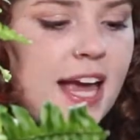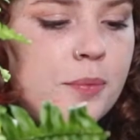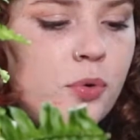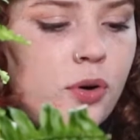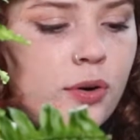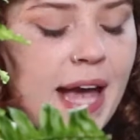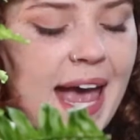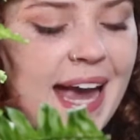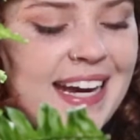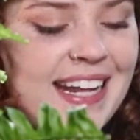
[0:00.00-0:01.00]
And more
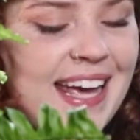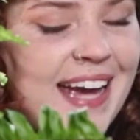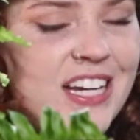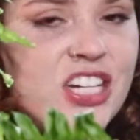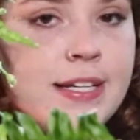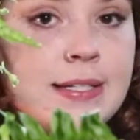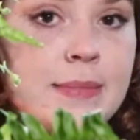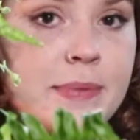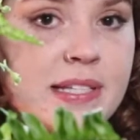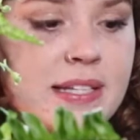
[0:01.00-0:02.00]
ADHD
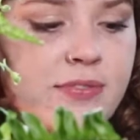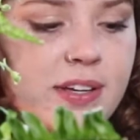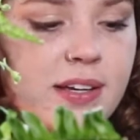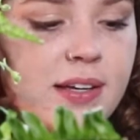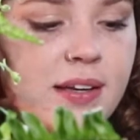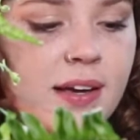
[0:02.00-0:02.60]
specific,